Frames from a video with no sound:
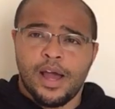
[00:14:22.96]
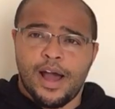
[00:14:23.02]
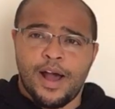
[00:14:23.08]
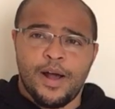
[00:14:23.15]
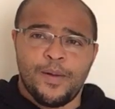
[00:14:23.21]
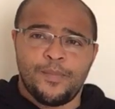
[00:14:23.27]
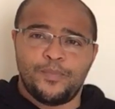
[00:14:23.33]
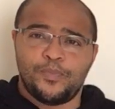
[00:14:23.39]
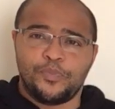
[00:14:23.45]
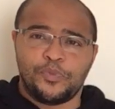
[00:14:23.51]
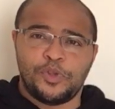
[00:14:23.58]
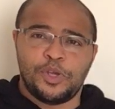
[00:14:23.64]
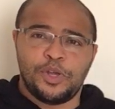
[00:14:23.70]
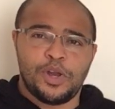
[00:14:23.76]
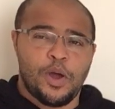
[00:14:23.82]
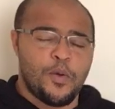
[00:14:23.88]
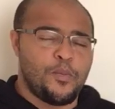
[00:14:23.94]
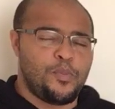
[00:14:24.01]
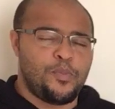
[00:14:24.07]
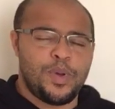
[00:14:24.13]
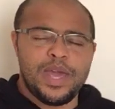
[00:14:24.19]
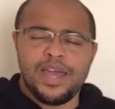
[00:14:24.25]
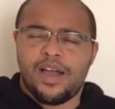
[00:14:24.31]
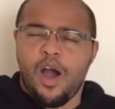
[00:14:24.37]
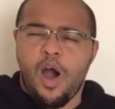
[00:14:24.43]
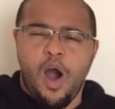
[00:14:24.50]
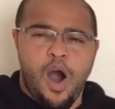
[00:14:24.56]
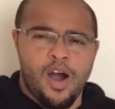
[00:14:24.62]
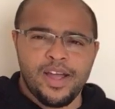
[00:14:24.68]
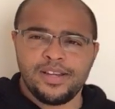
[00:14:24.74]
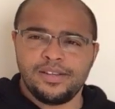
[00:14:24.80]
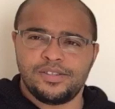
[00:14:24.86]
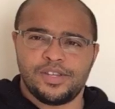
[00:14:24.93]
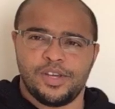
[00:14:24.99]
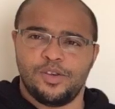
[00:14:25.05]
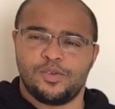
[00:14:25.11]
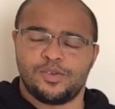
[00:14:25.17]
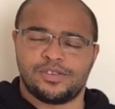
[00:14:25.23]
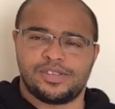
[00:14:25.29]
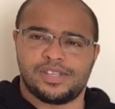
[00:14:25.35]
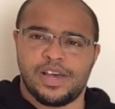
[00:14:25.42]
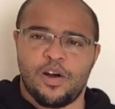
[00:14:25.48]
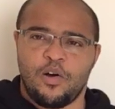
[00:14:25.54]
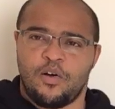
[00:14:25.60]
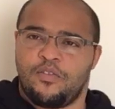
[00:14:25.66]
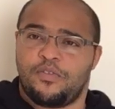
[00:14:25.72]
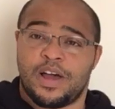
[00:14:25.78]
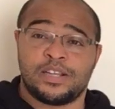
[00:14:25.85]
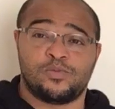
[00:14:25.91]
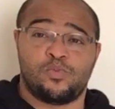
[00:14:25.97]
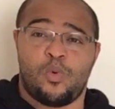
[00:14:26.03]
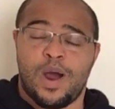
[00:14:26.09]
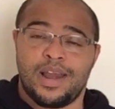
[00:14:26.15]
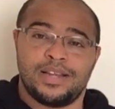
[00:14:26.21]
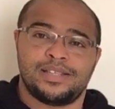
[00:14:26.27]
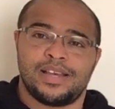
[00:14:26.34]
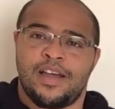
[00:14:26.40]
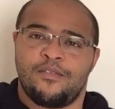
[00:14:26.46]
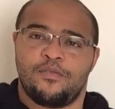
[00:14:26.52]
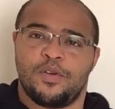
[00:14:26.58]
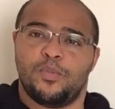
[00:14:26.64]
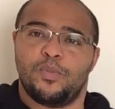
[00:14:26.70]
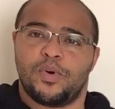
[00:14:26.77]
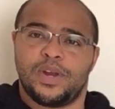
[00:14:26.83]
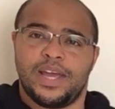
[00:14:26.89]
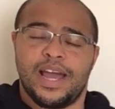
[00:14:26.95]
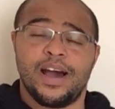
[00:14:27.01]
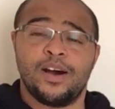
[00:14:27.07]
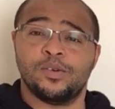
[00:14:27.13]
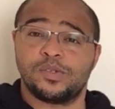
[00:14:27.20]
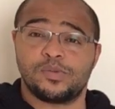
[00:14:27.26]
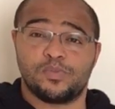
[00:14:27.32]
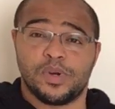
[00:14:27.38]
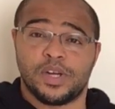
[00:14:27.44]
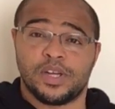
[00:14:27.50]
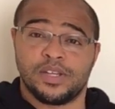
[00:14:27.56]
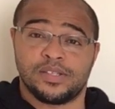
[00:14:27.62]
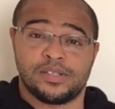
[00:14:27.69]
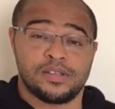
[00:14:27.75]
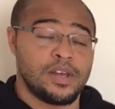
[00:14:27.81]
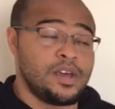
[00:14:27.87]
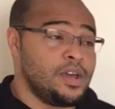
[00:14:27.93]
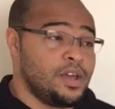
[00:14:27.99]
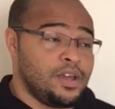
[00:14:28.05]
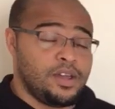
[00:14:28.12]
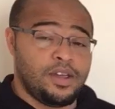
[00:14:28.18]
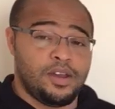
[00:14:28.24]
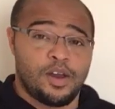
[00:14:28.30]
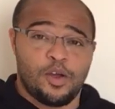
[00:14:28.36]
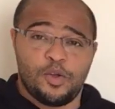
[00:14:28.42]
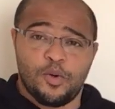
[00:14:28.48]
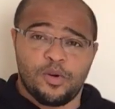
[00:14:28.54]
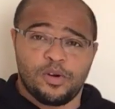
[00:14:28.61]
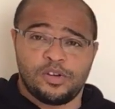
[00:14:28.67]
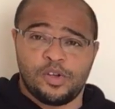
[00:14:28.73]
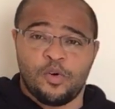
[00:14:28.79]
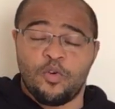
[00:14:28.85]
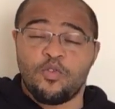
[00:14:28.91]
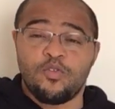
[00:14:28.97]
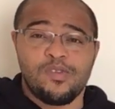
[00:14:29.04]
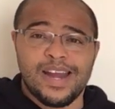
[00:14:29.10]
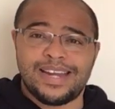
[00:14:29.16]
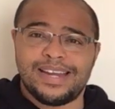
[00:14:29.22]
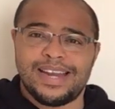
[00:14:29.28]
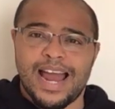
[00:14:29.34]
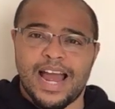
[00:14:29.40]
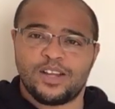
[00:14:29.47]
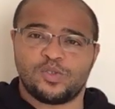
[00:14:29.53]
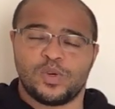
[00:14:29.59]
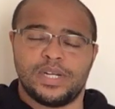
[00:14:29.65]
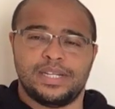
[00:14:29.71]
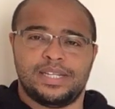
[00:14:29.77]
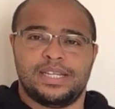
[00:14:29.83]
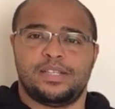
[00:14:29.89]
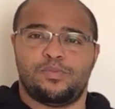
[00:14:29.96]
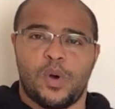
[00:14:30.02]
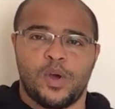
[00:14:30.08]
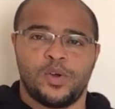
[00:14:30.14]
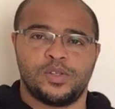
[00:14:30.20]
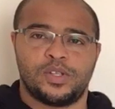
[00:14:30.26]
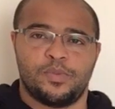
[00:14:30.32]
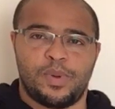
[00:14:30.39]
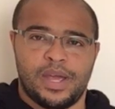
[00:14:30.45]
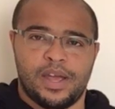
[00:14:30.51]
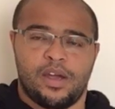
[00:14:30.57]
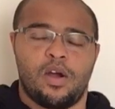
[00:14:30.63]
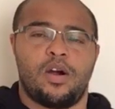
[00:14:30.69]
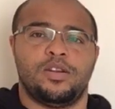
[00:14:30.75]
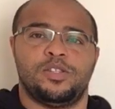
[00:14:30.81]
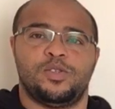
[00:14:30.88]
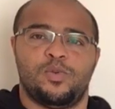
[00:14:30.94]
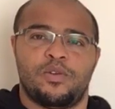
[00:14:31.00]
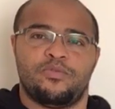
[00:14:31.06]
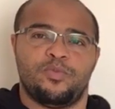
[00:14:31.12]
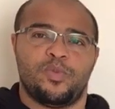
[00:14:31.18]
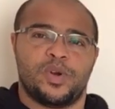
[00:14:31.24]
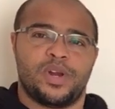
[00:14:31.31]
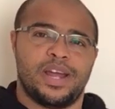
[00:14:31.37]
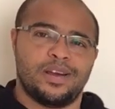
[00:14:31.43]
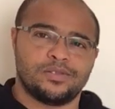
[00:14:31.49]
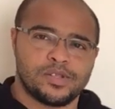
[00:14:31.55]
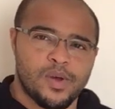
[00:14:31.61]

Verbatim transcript: um, you know, be kind to yourself as well as everybody else because, you know, you're, you're already naturally disposed to being kind to everybody else.